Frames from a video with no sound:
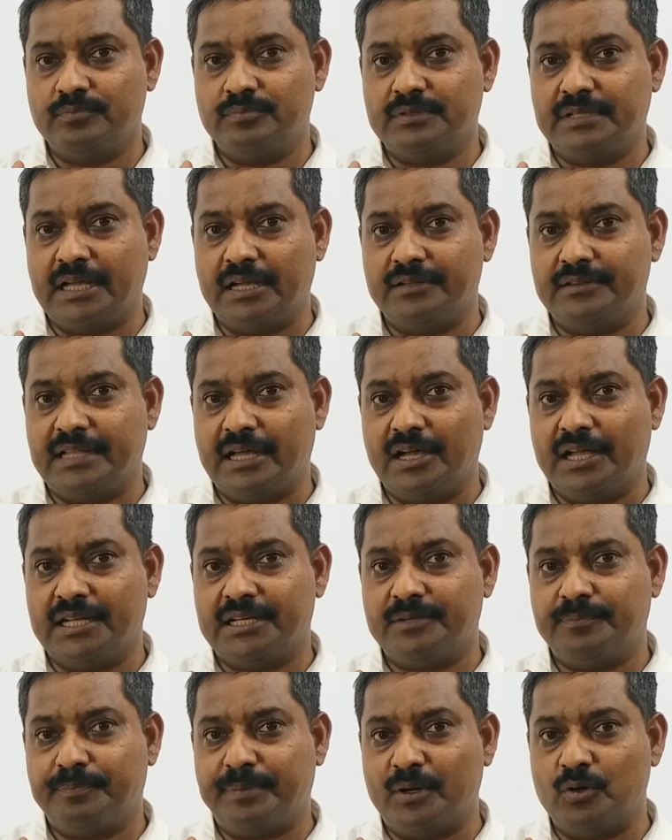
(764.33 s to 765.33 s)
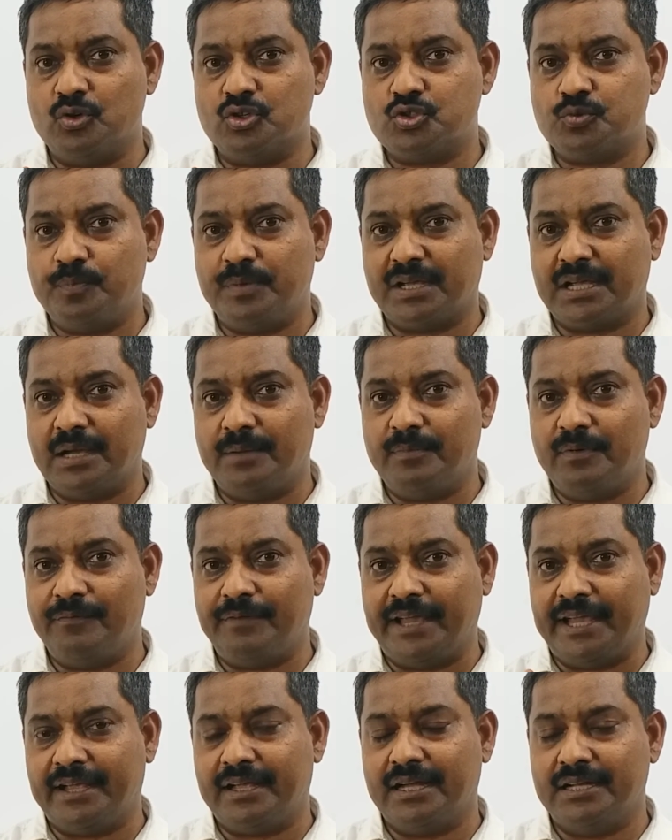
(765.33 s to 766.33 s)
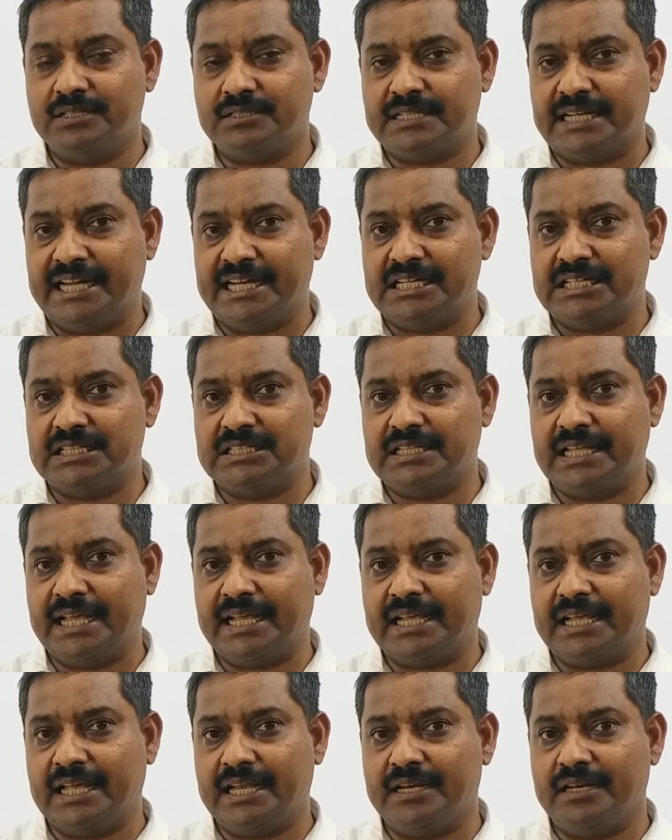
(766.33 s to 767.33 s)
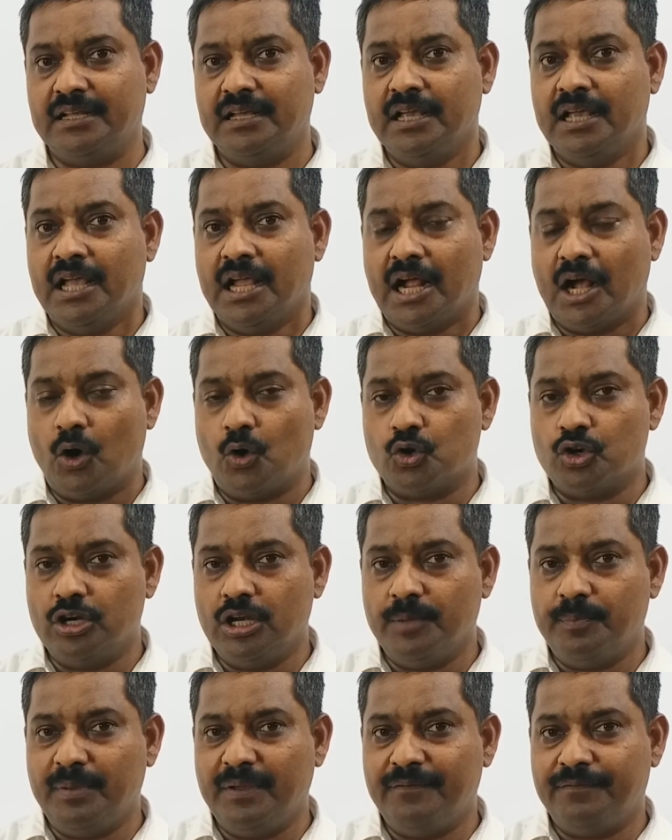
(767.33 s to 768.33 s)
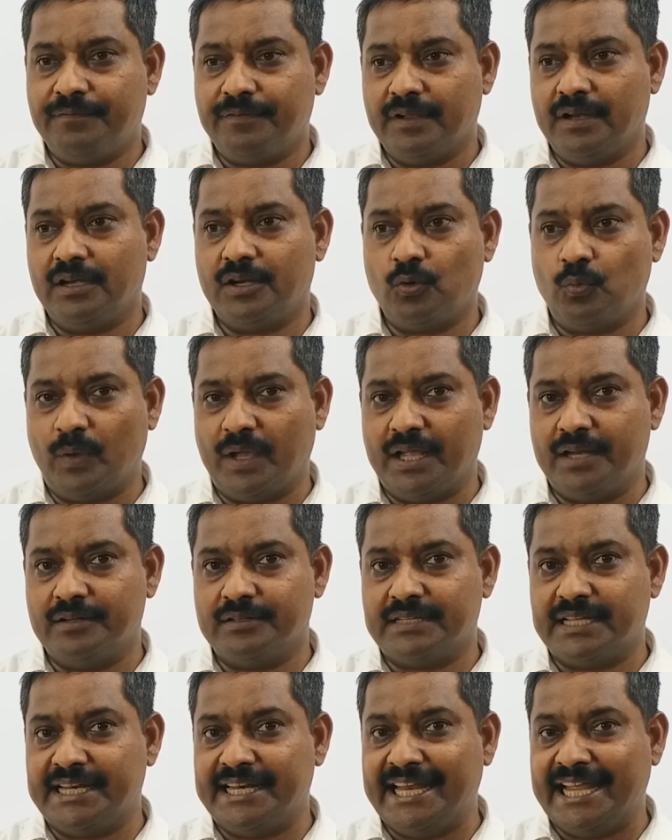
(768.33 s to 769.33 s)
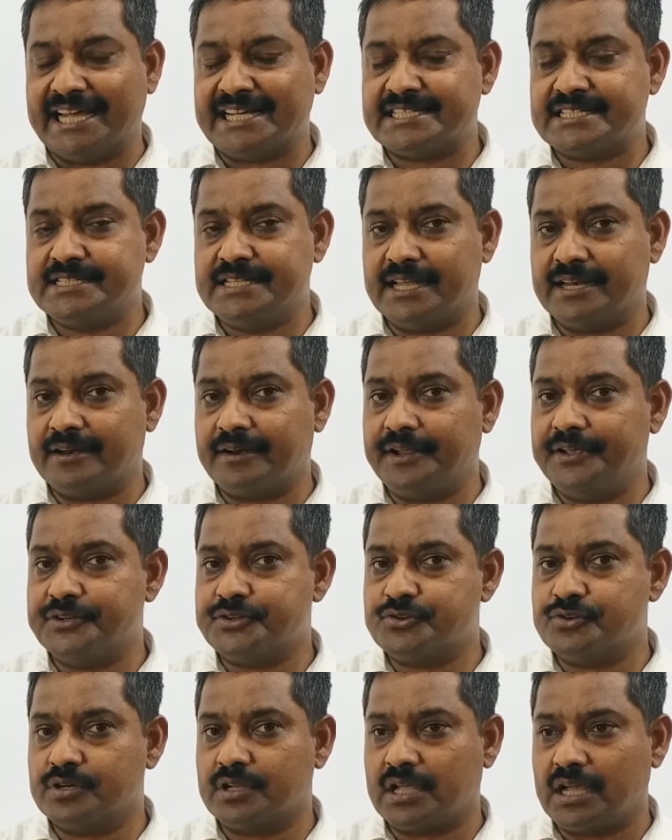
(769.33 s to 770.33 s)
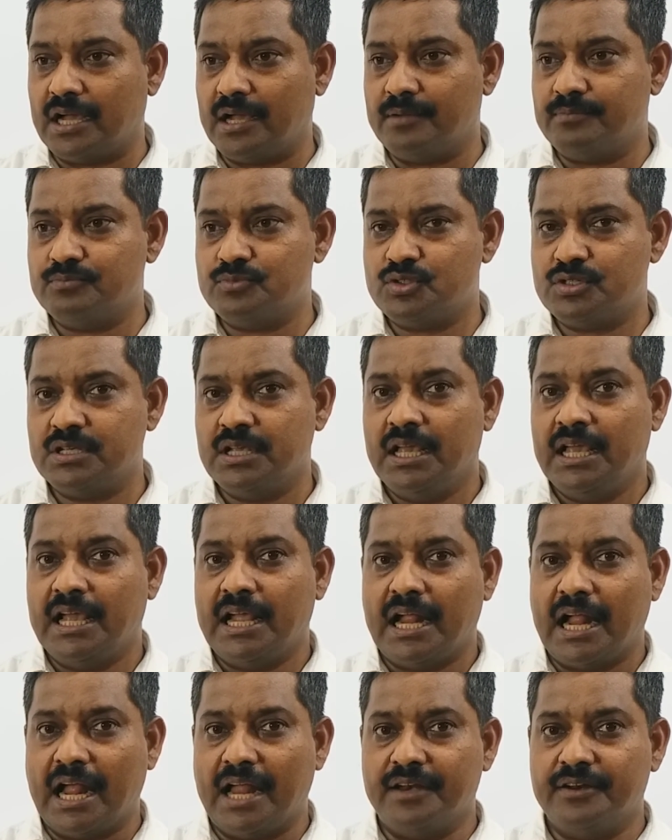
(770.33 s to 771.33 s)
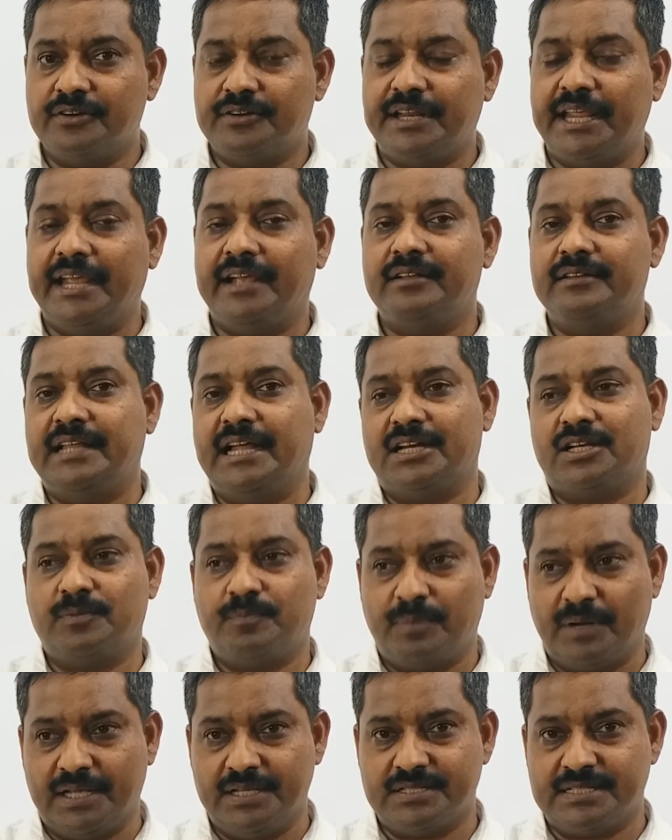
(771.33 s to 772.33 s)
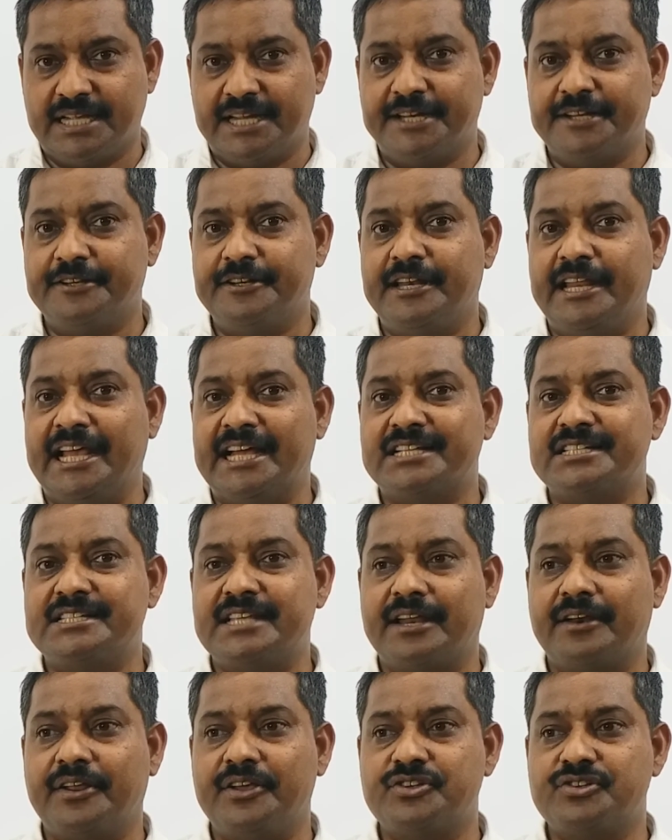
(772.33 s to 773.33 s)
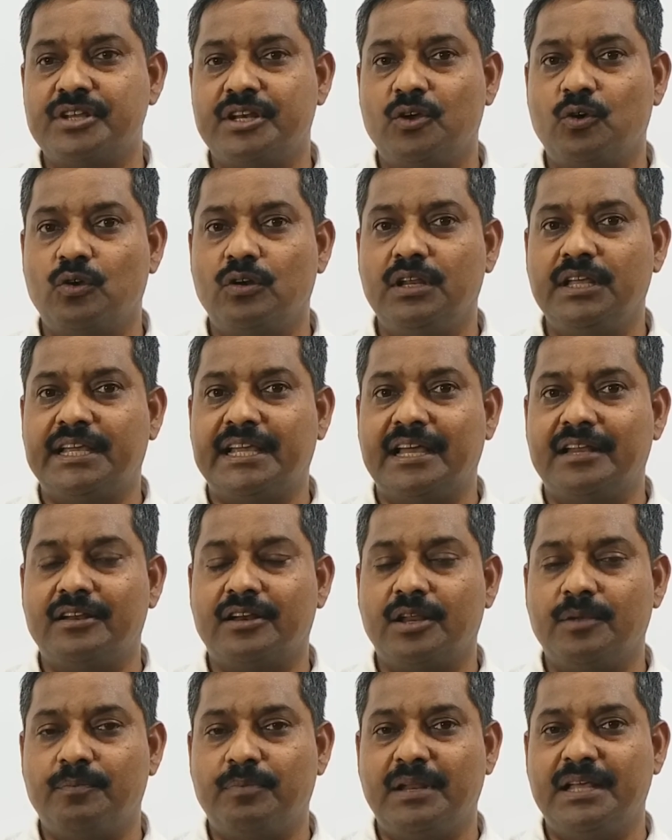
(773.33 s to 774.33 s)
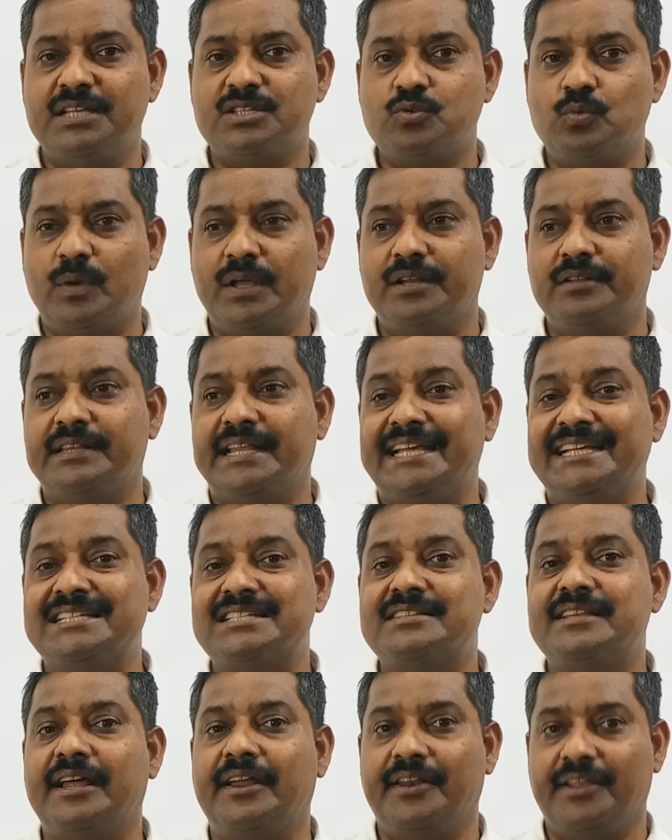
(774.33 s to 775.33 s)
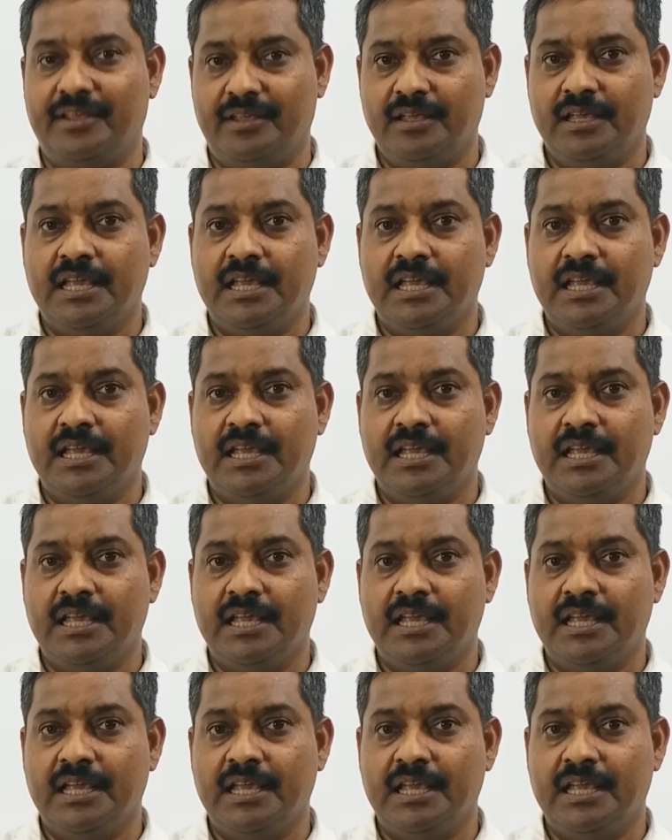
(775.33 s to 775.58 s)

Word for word: that, that post become vacant and they can only be filled when the next generation comes and take that place and the next generation only can replace when they study